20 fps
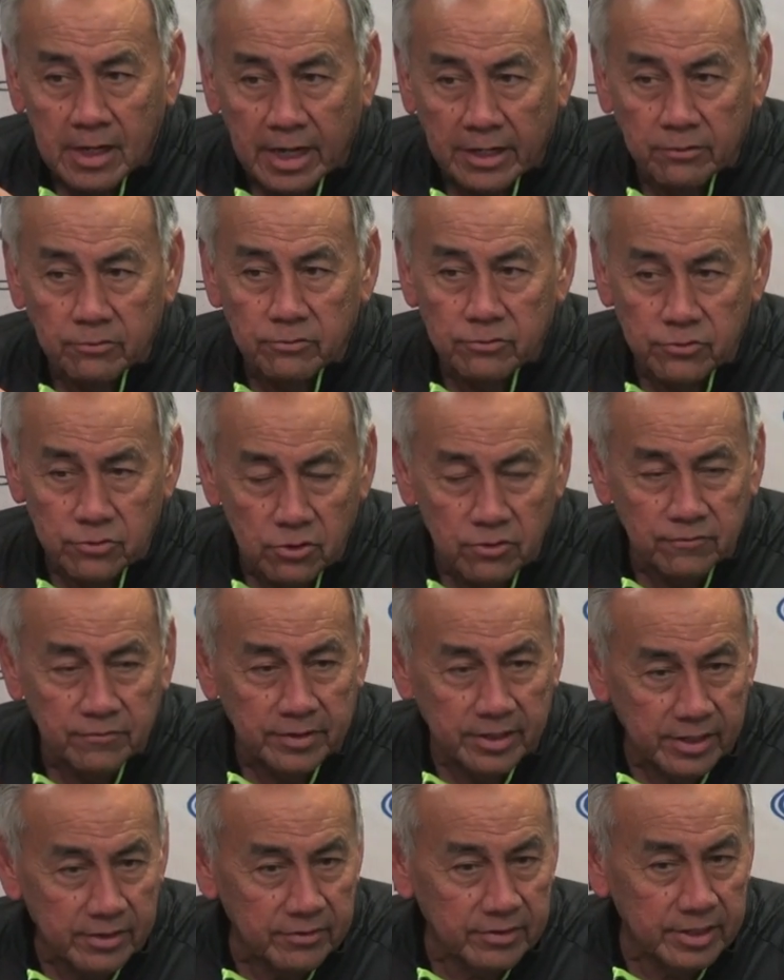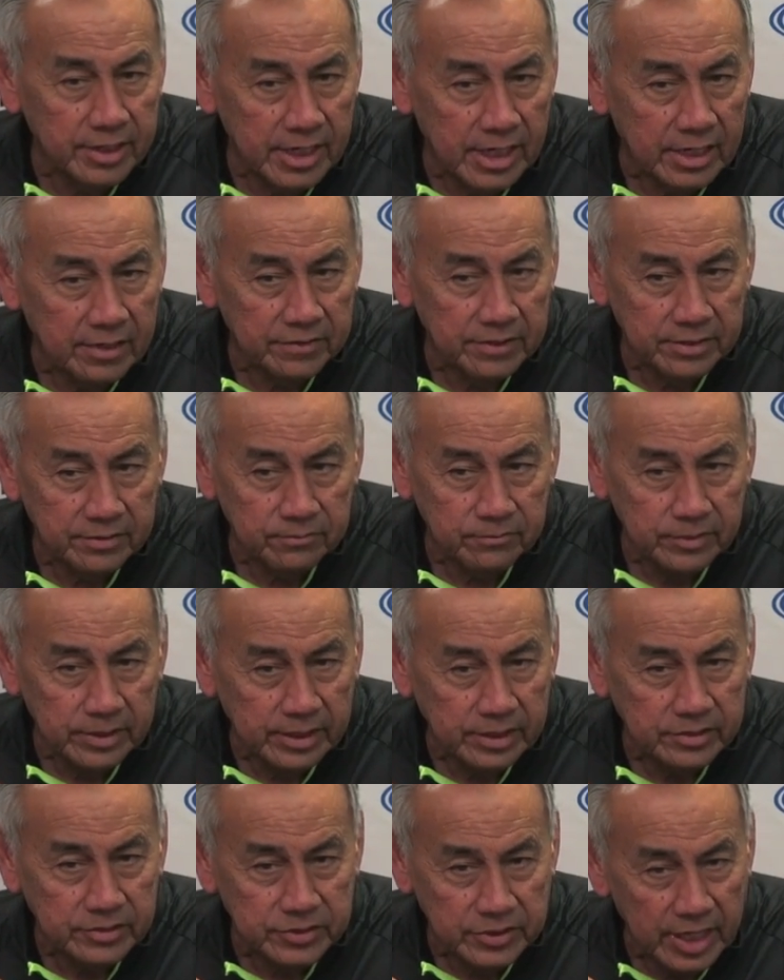I don't know of an area now that
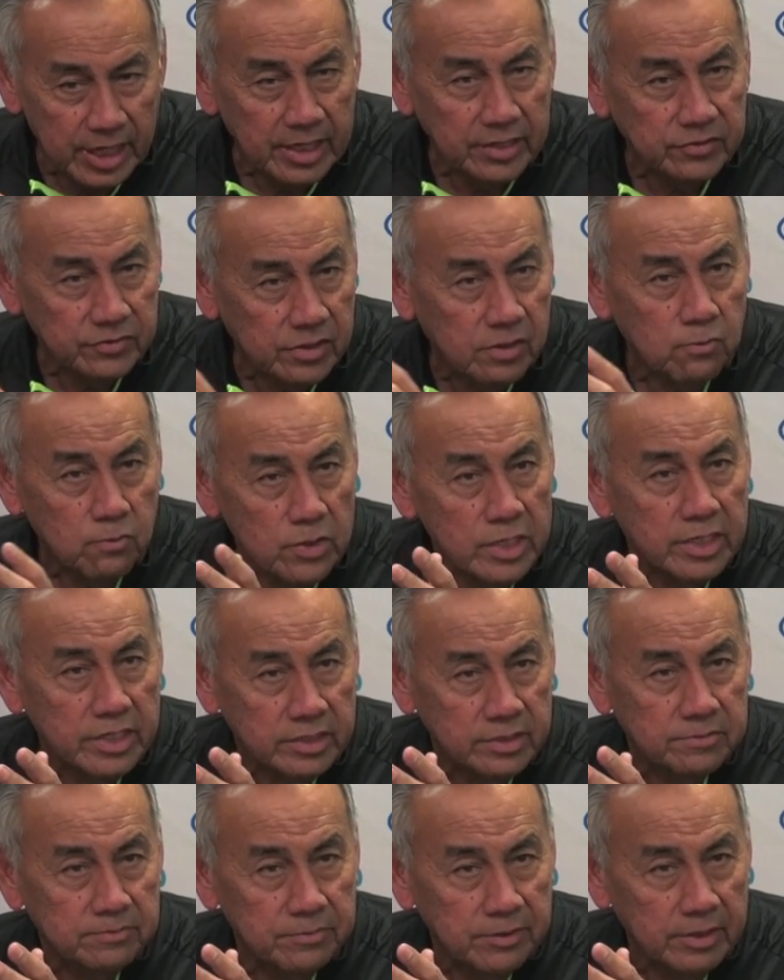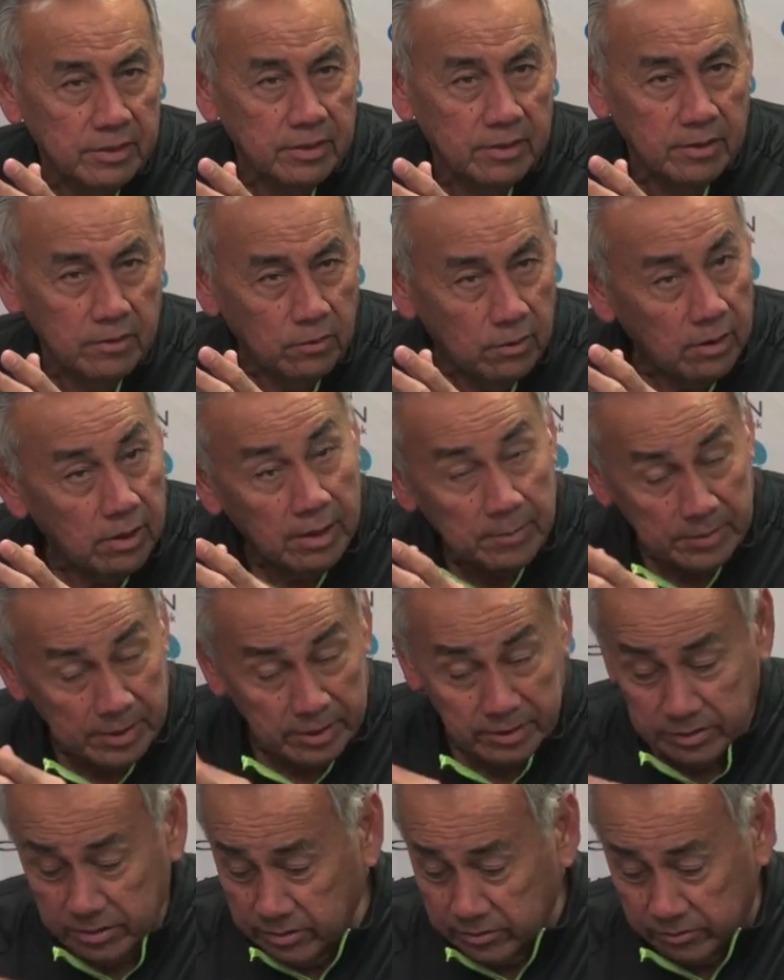we can say is our weakness.
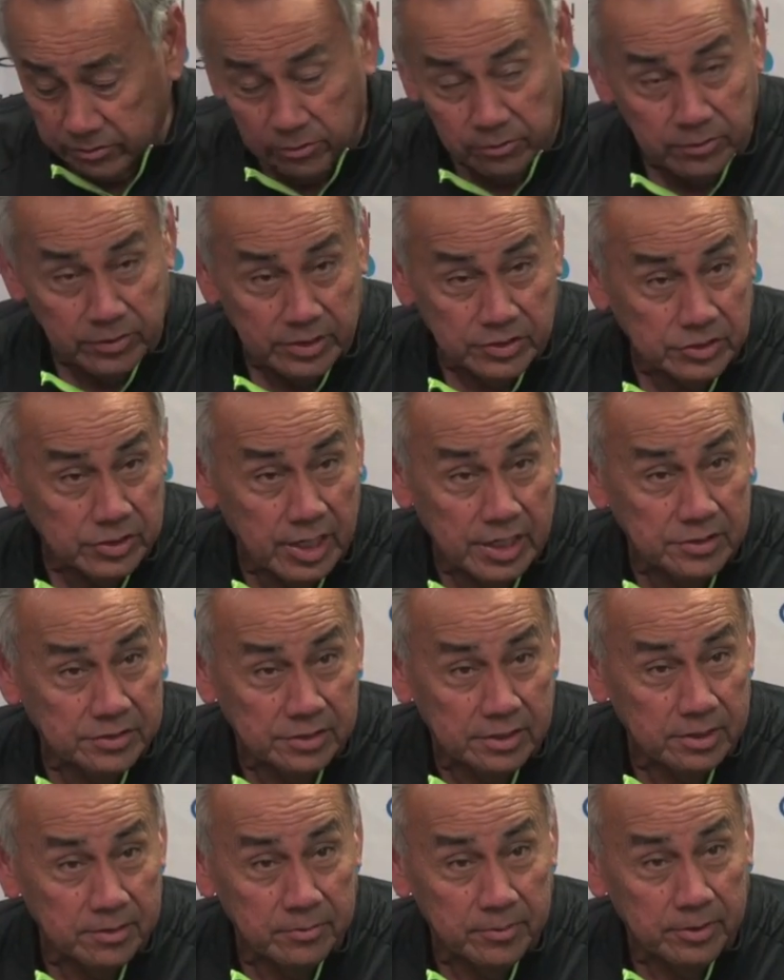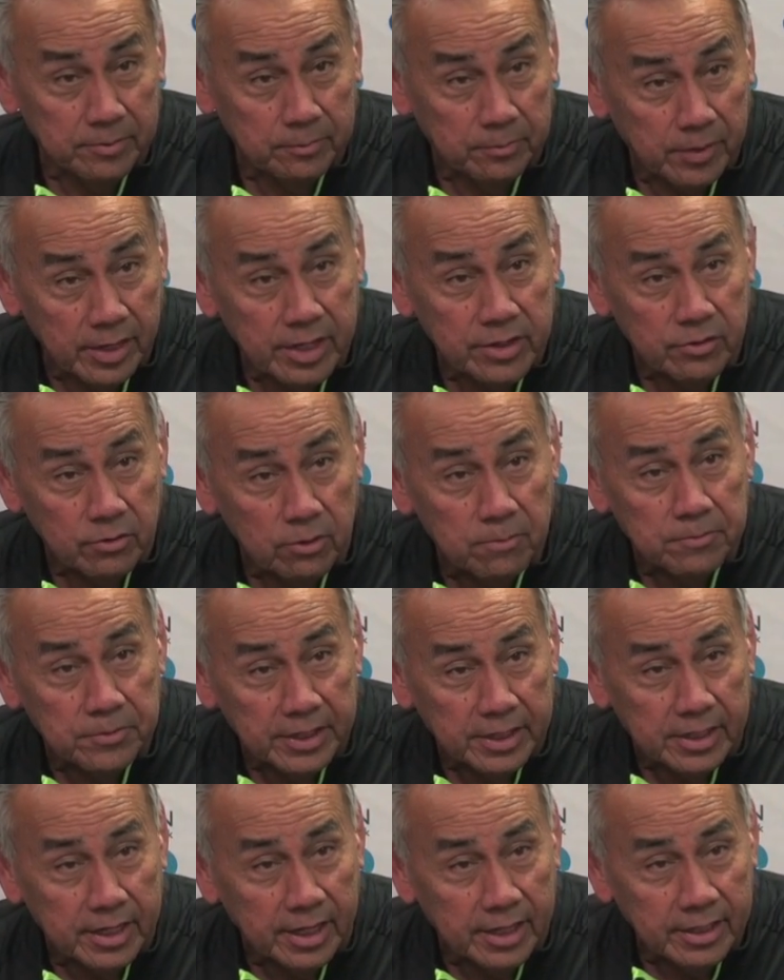You don't know these guys can come in and play. You
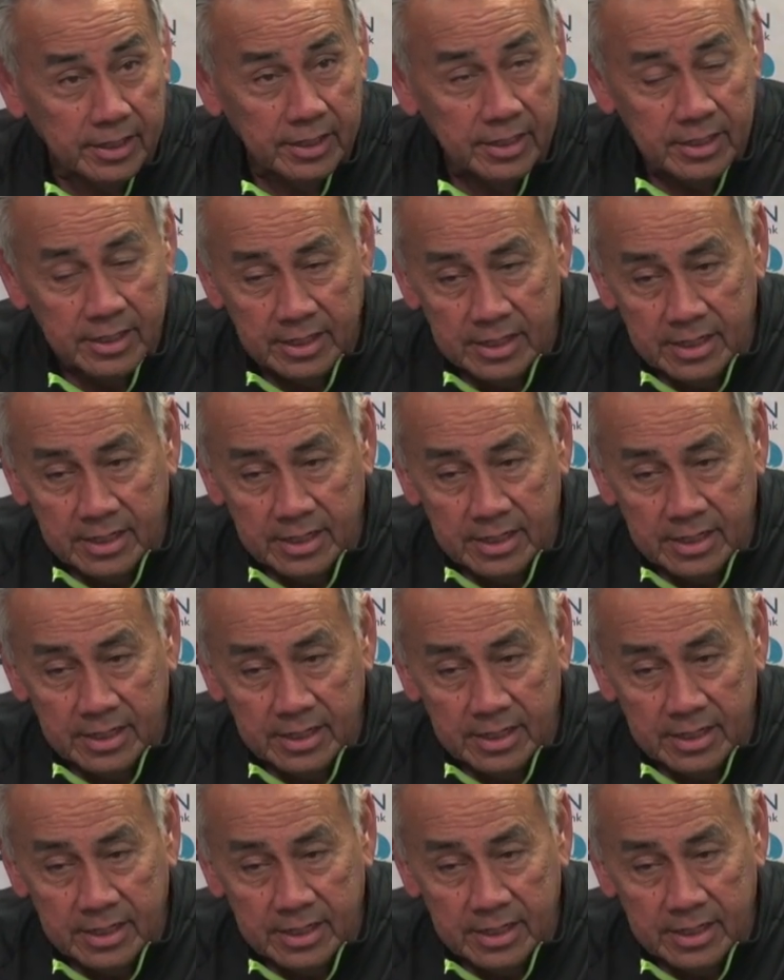hope they can.